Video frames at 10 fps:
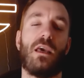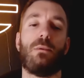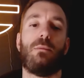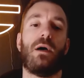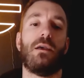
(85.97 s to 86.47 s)

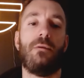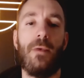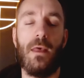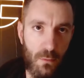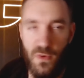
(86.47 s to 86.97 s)

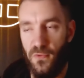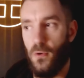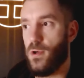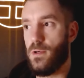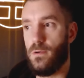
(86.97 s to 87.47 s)
MMA,
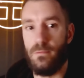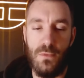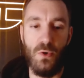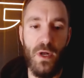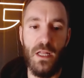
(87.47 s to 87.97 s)
before you
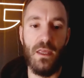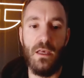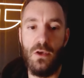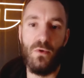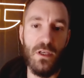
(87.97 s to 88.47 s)
do
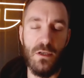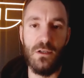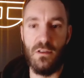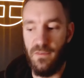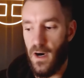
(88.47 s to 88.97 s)
anything, you
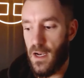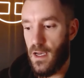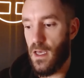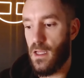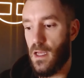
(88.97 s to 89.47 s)
research the fighter
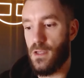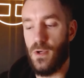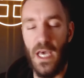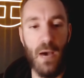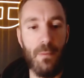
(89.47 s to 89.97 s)
and you
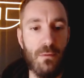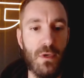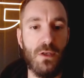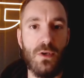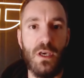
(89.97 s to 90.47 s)
cap them
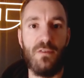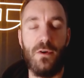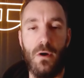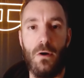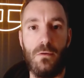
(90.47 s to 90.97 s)
and you give
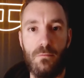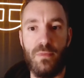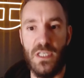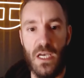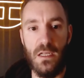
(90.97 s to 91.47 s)
your own
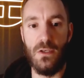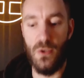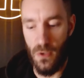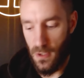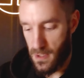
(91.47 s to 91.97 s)
percentage
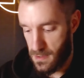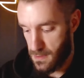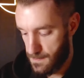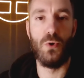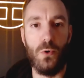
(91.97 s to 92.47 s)

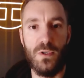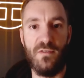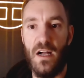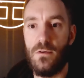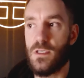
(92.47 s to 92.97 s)
on who's the
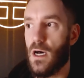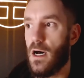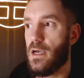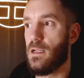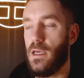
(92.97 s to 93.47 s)
value
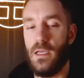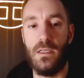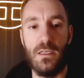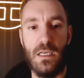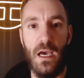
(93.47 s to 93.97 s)
side. In
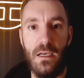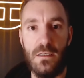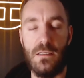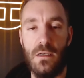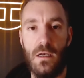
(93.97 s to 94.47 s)
this
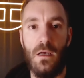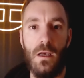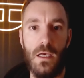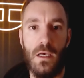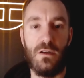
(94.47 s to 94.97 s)
case,
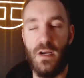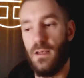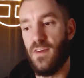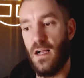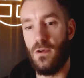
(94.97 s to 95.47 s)
is there any
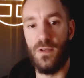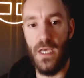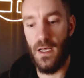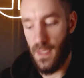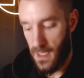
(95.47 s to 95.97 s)
value on the
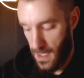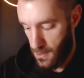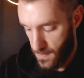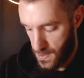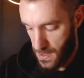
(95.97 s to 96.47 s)
under? And
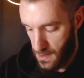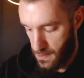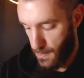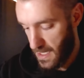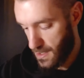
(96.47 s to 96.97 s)
obviously
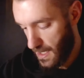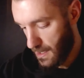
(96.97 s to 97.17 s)
the main thing I